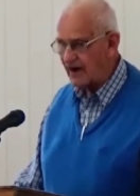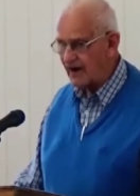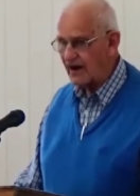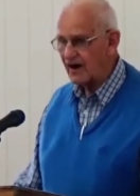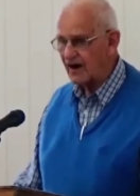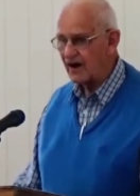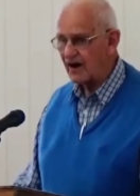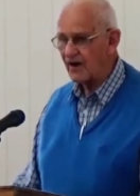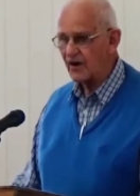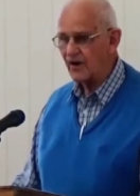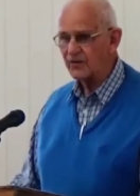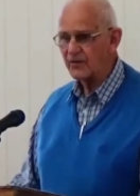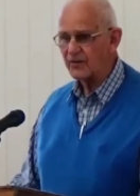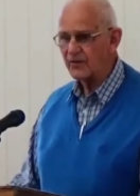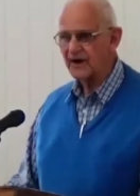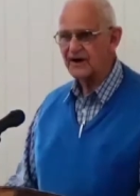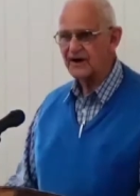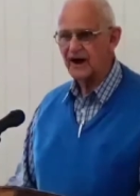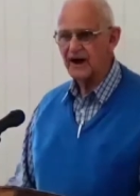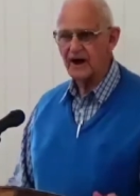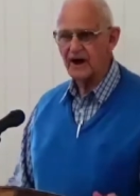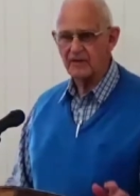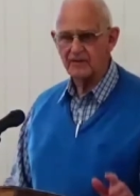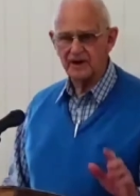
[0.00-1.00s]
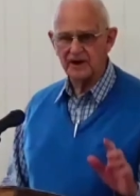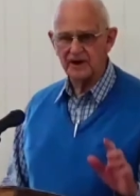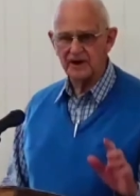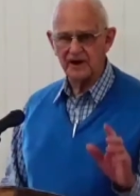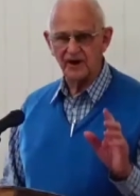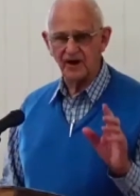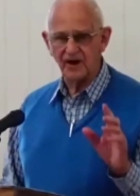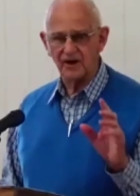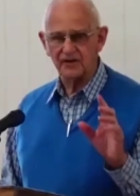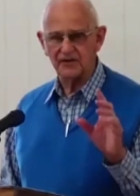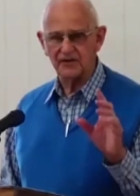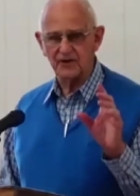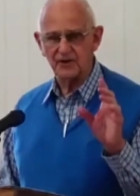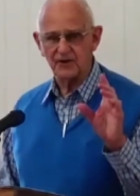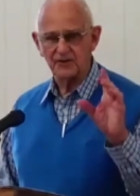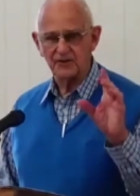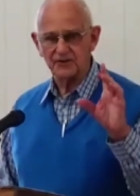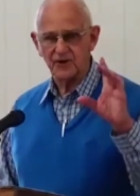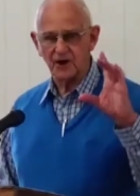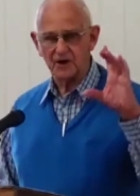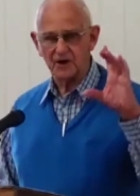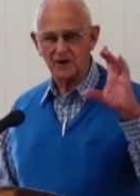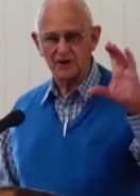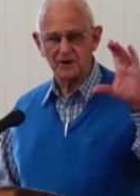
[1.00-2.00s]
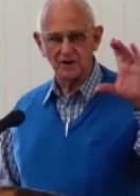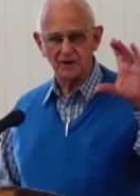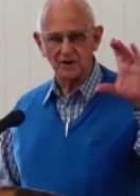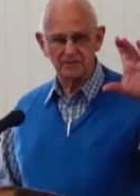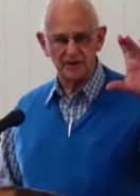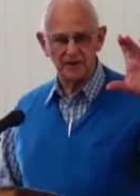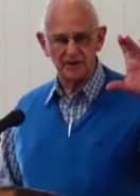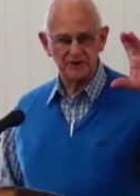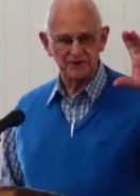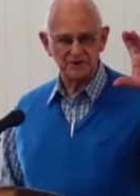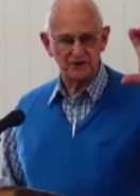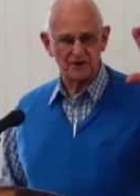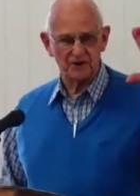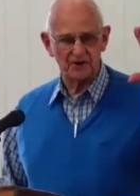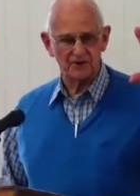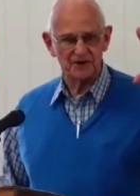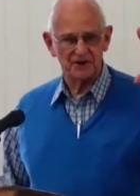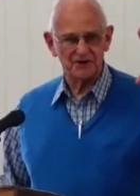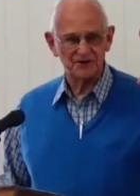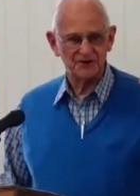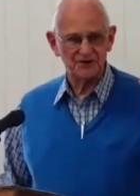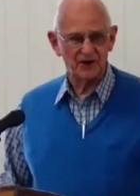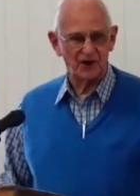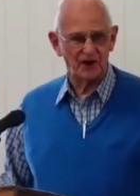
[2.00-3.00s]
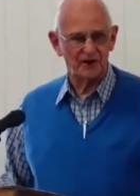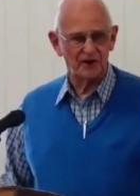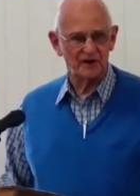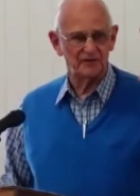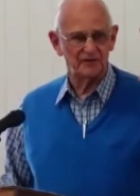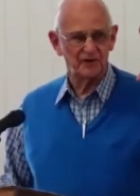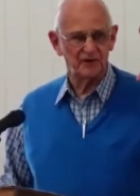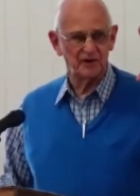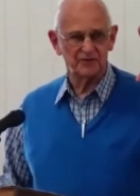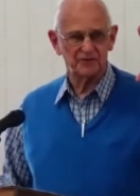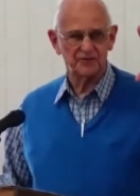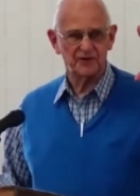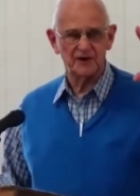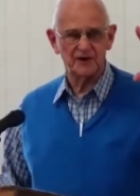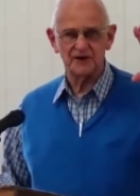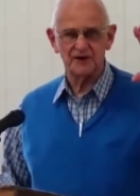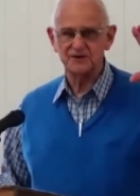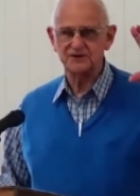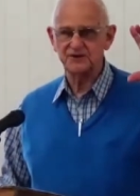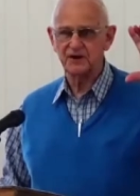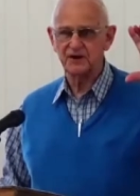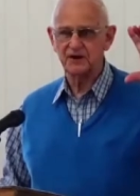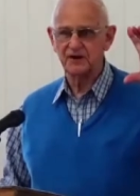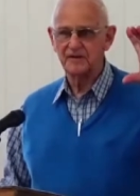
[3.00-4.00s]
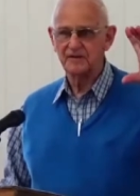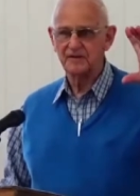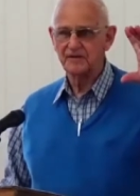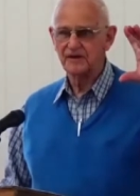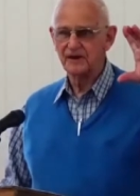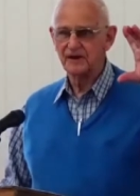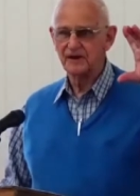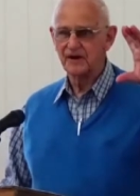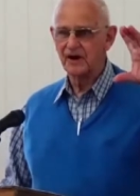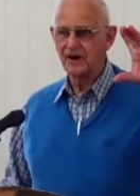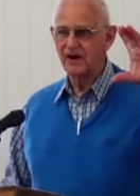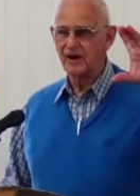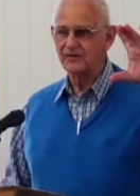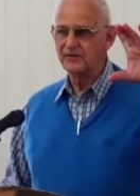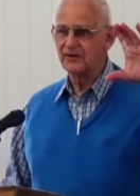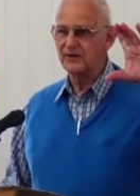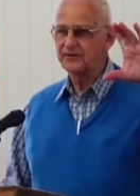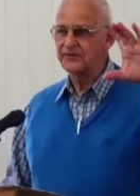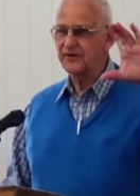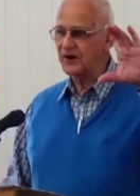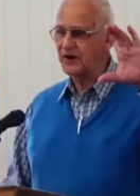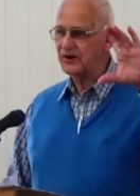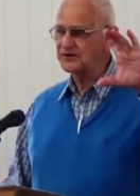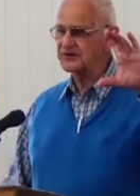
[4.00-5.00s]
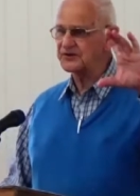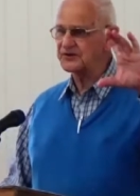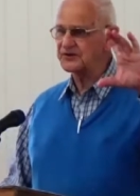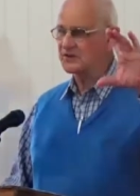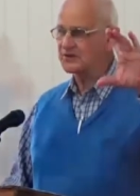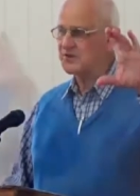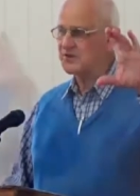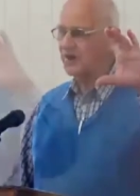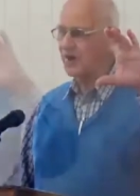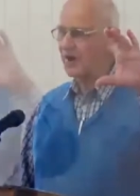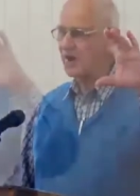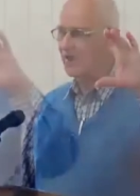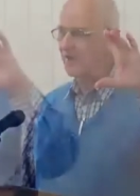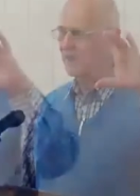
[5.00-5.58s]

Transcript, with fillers: I wonder how many of you have got a little picture on the side of your fridge of a foster child